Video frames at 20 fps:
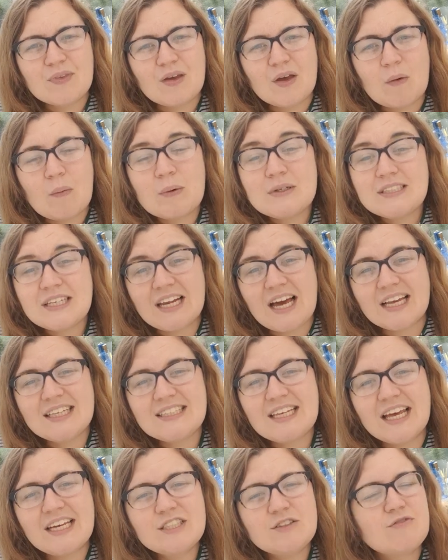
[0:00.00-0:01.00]
was in
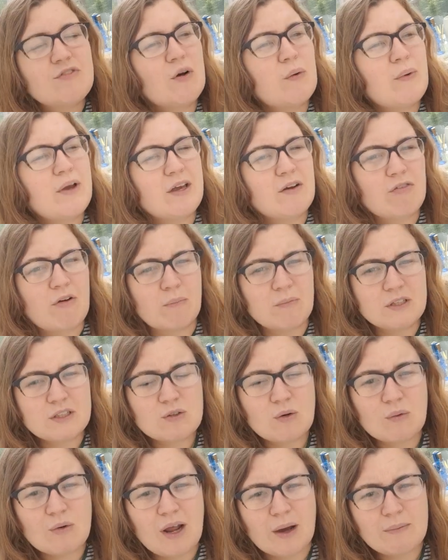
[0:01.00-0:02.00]
isolation for a week from the
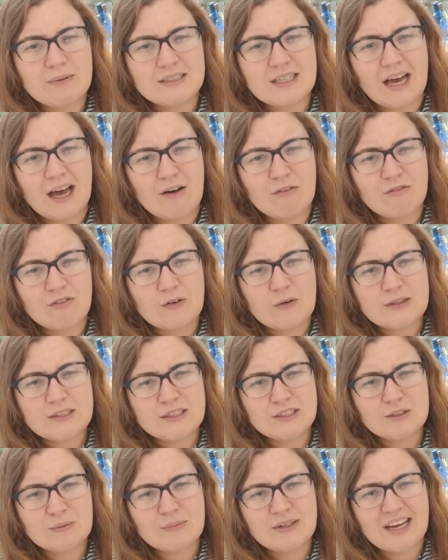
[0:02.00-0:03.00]
school I was at.
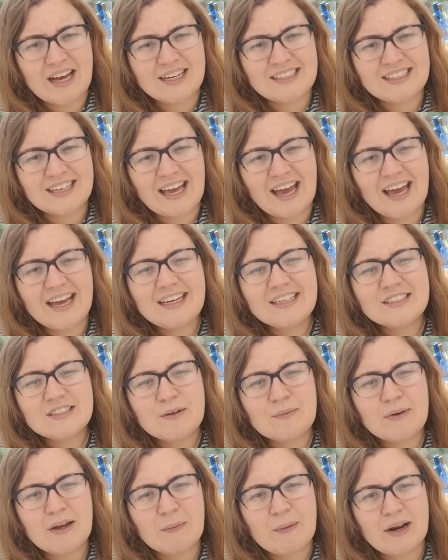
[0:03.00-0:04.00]
Unfortunately, somebody had a case, so
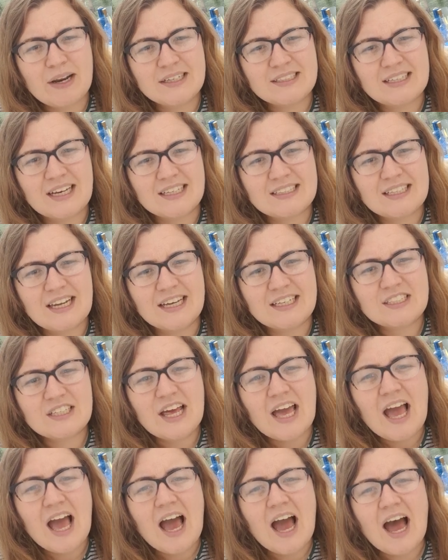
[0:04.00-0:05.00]
we went into isolation.
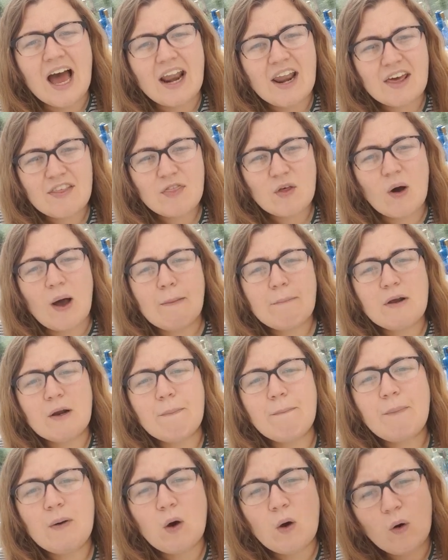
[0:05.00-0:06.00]
And I thought, I'm going
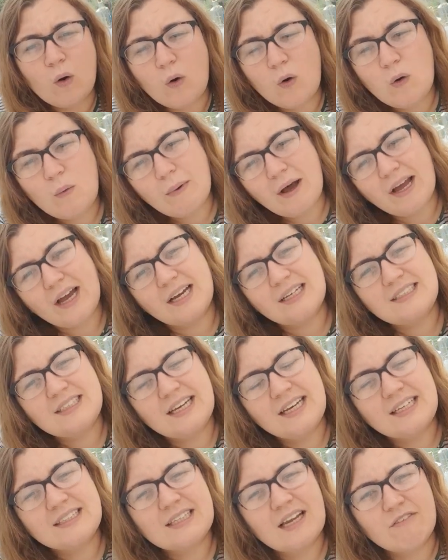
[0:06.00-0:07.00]
to put all my
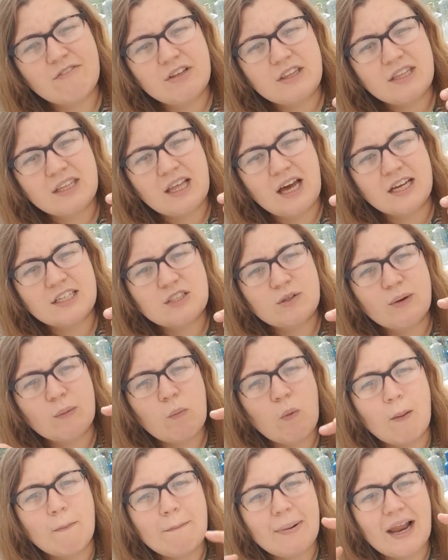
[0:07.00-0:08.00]
ideas and everything that I do in
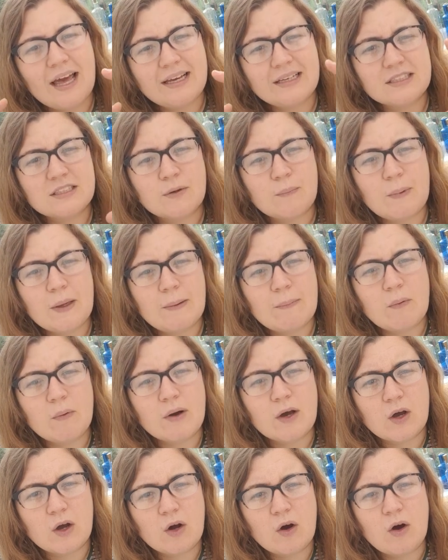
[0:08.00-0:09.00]
one place so people
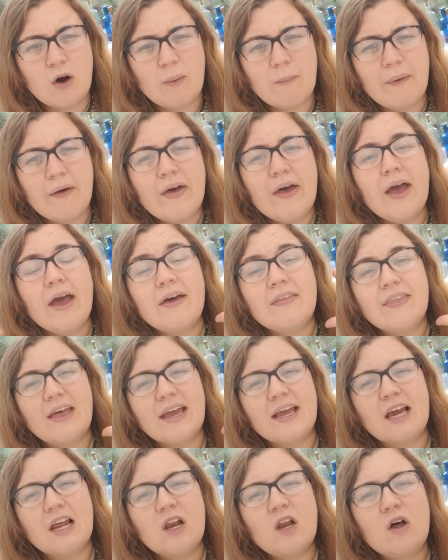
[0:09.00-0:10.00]
can come, they
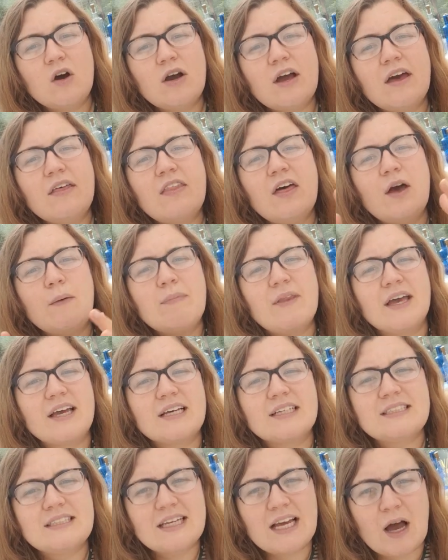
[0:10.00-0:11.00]
can look at them, they
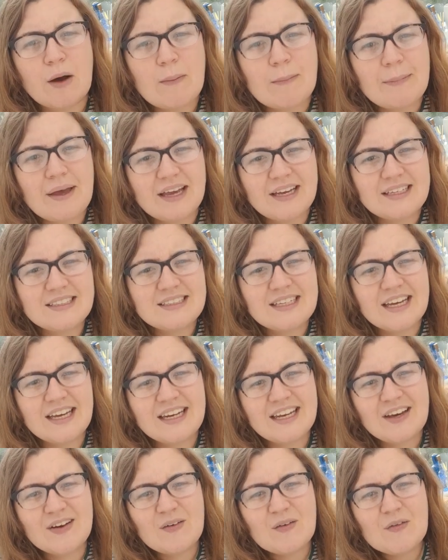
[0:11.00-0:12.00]
can see how
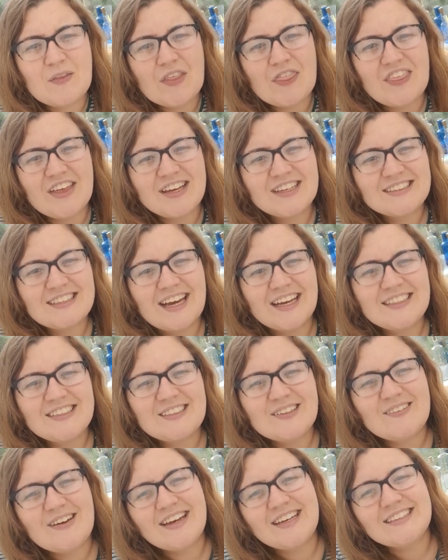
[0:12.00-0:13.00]
amazing all the things I do